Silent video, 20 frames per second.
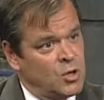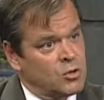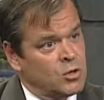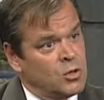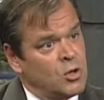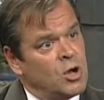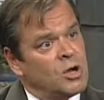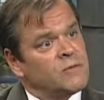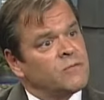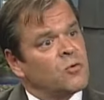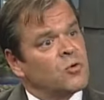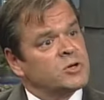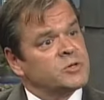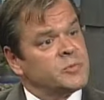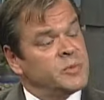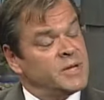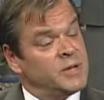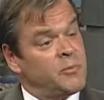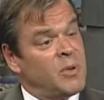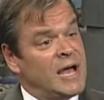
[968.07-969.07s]
local law
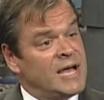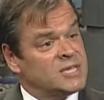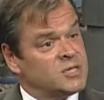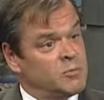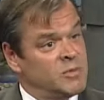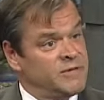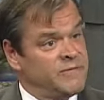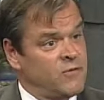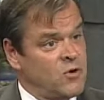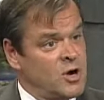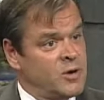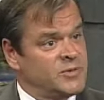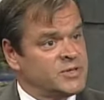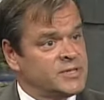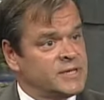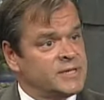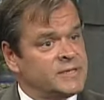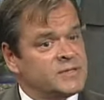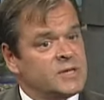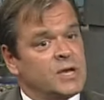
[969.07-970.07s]
enforcement and possibly
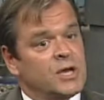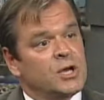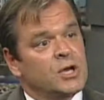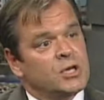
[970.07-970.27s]
pharmacies.